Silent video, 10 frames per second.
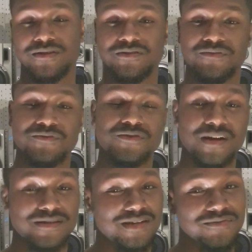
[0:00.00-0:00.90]
And if you
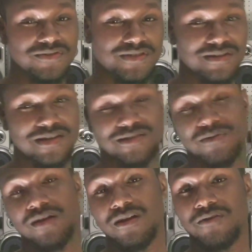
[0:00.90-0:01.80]
guys haven't seen that
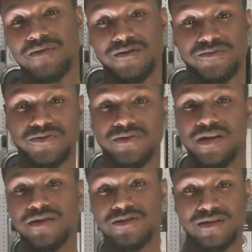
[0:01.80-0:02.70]
SmackDown match between
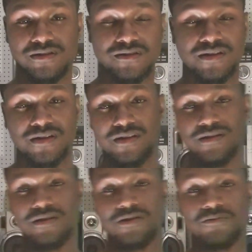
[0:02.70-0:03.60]
AJ
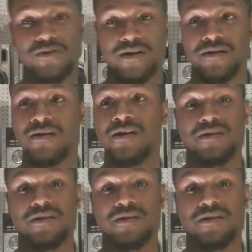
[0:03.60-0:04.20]
and Daniel Bryan,